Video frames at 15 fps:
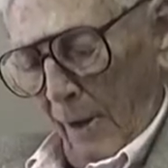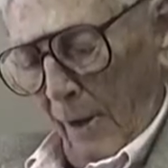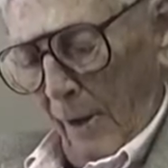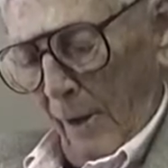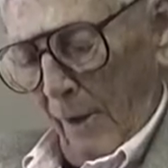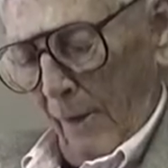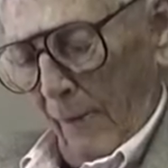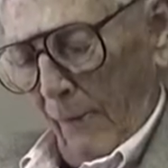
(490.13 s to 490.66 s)

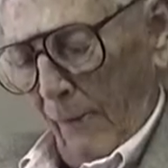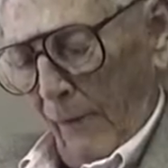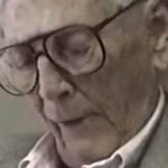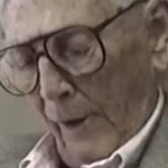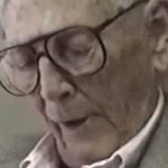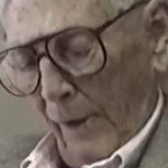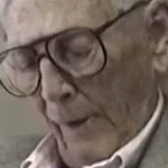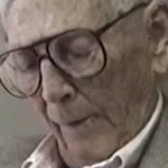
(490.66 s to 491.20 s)
of
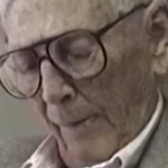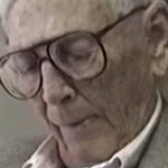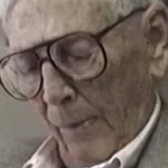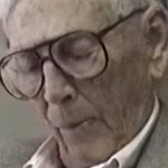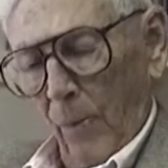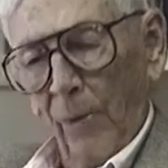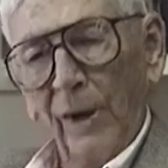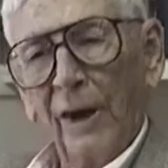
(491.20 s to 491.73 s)
uh,
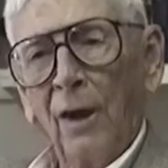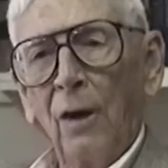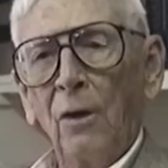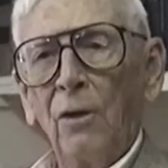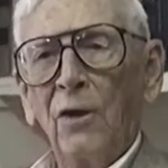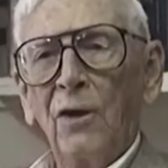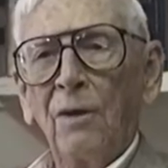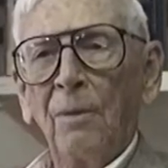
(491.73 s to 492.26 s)

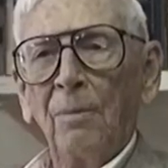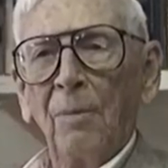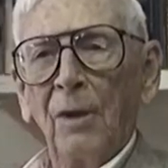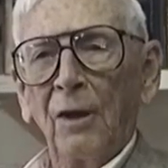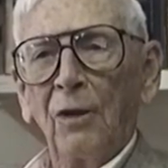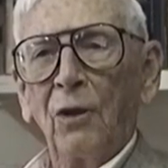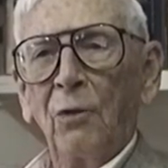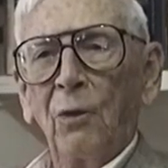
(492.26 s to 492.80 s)
widows
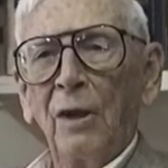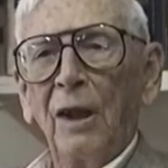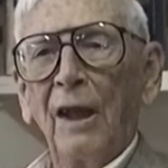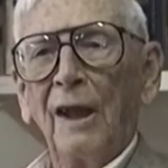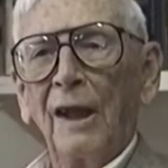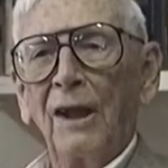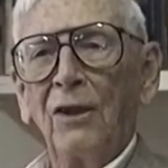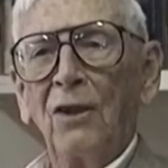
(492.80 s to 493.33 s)
and
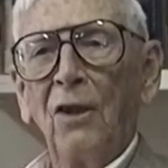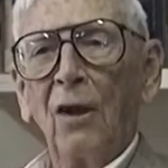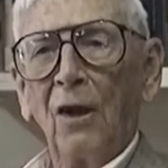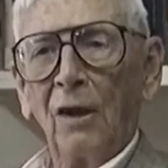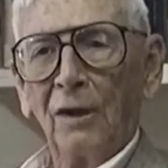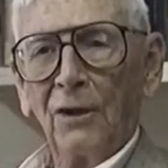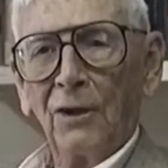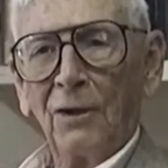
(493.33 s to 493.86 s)
three-legged
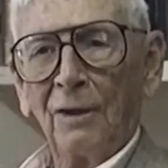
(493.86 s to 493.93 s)
dogs.